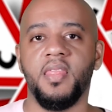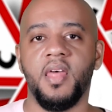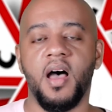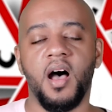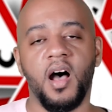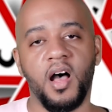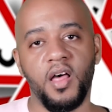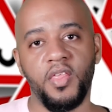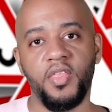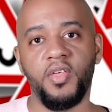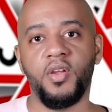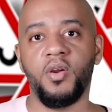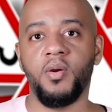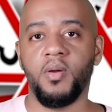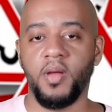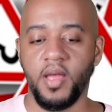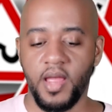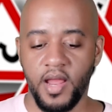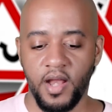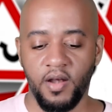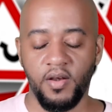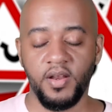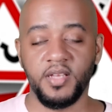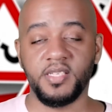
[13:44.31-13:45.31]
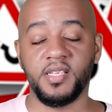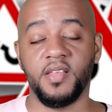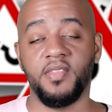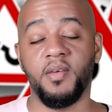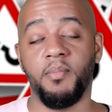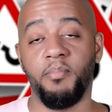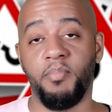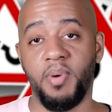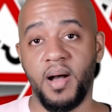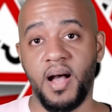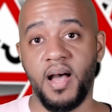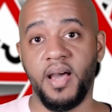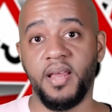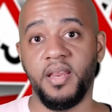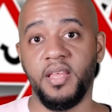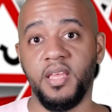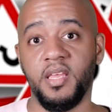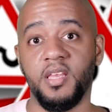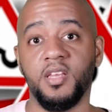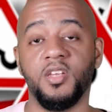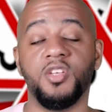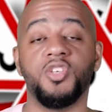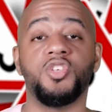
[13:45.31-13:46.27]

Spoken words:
other areas of the body